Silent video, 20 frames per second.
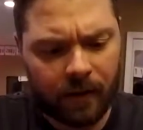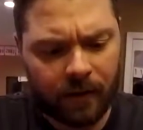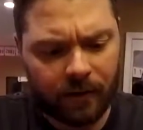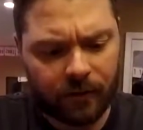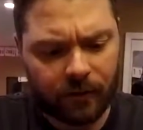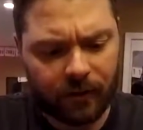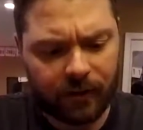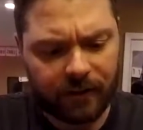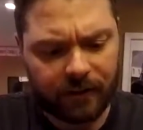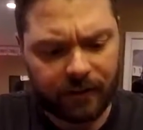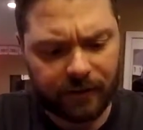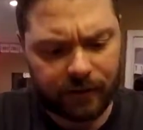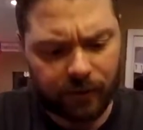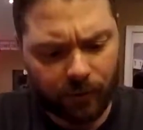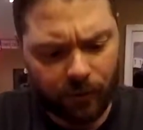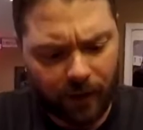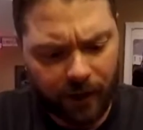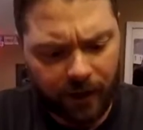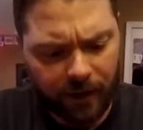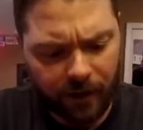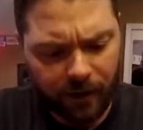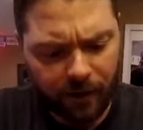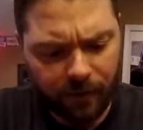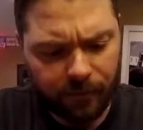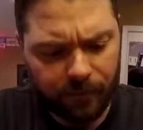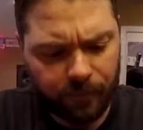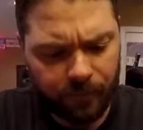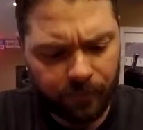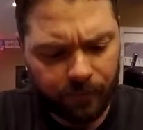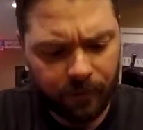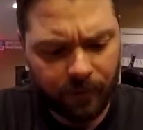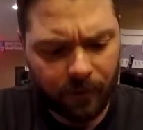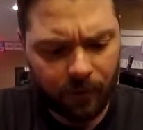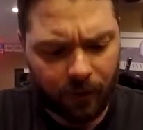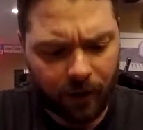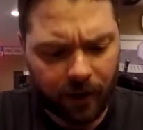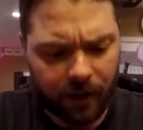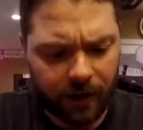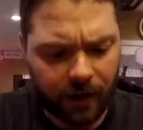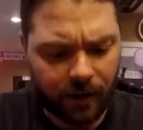so this is the radio
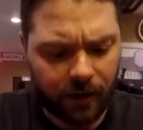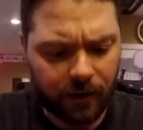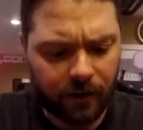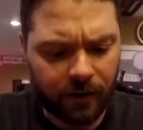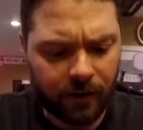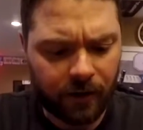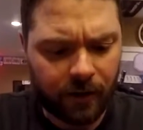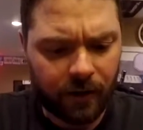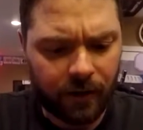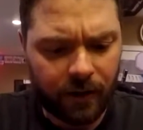right here.